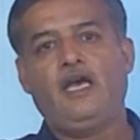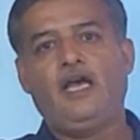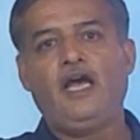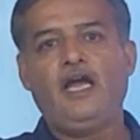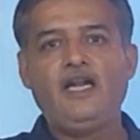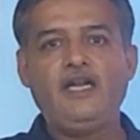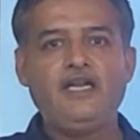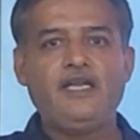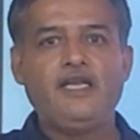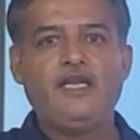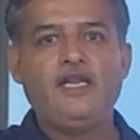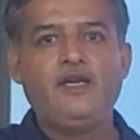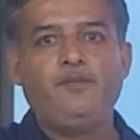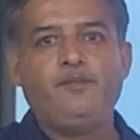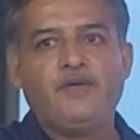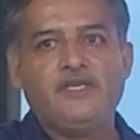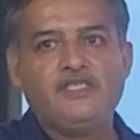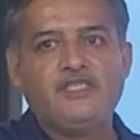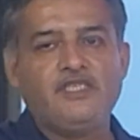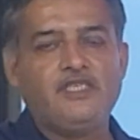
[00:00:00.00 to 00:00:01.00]
And
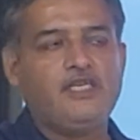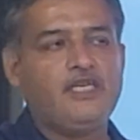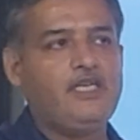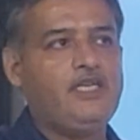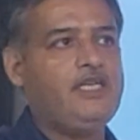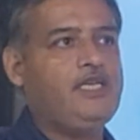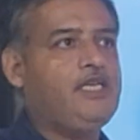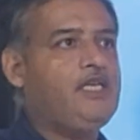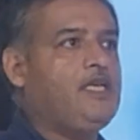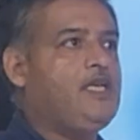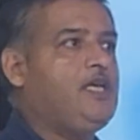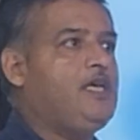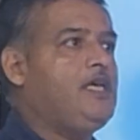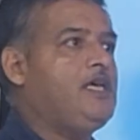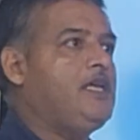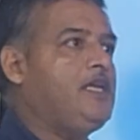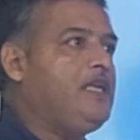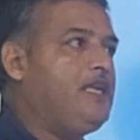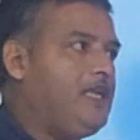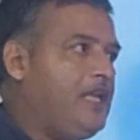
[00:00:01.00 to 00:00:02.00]
in basically
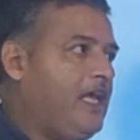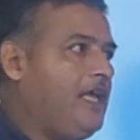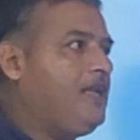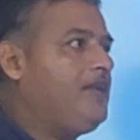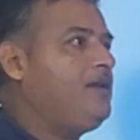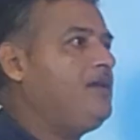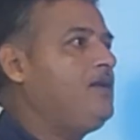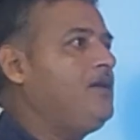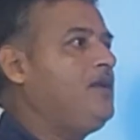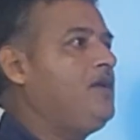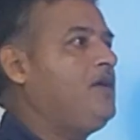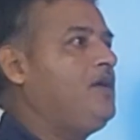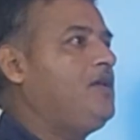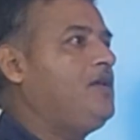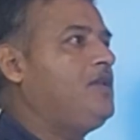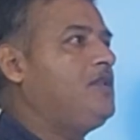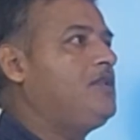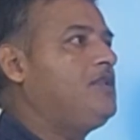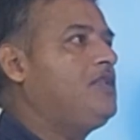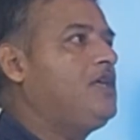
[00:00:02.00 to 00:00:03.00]
LAN,
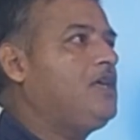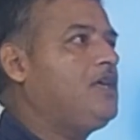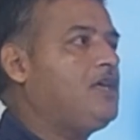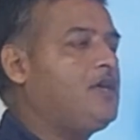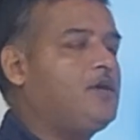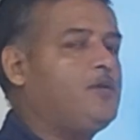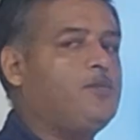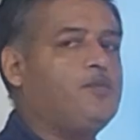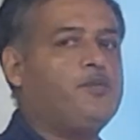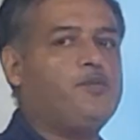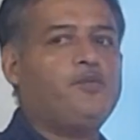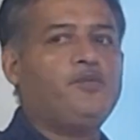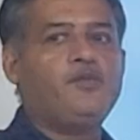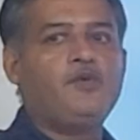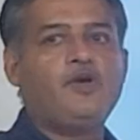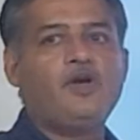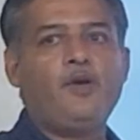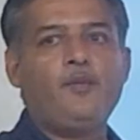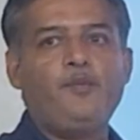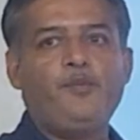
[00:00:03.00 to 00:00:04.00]
the
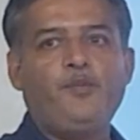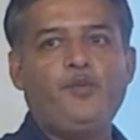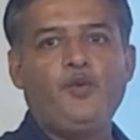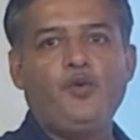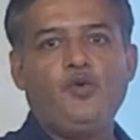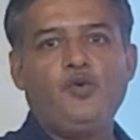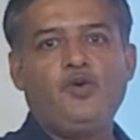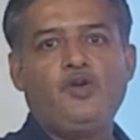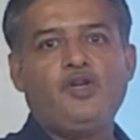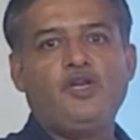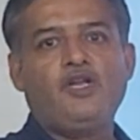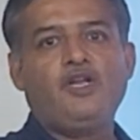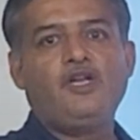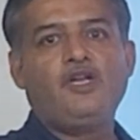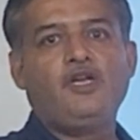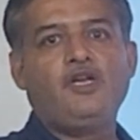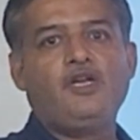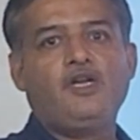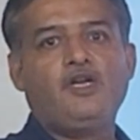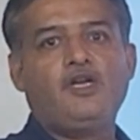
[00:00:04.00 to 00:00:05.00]
computer